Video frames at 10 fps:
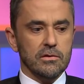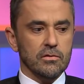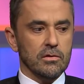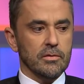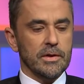to
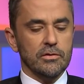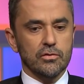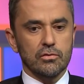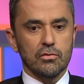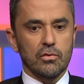talk about
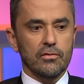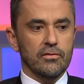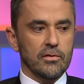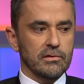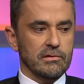true or
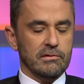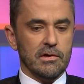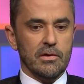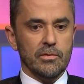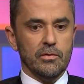false
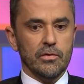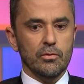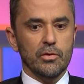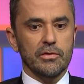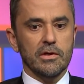Islam,
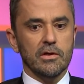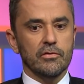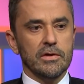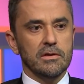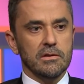we're thinking of
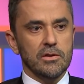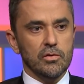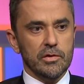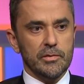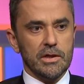a
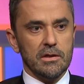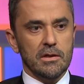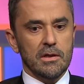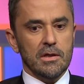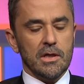continuum here,
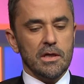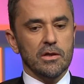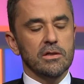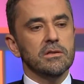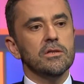and a
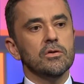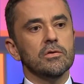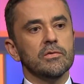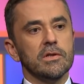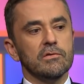
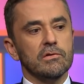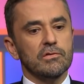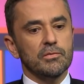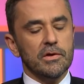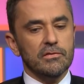continuum that is
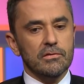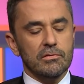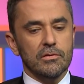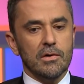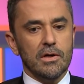expressed
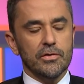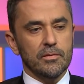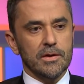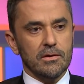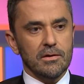through our
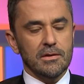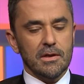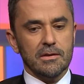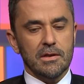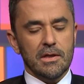human
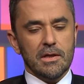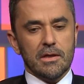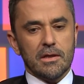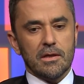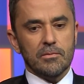conduct.
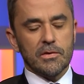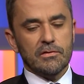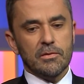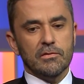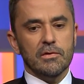
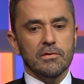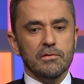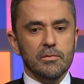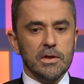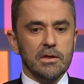
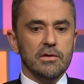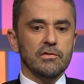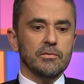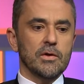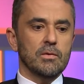Somebody
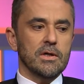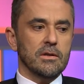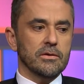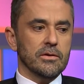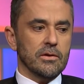asked me,
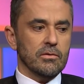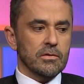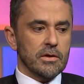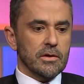well, you know,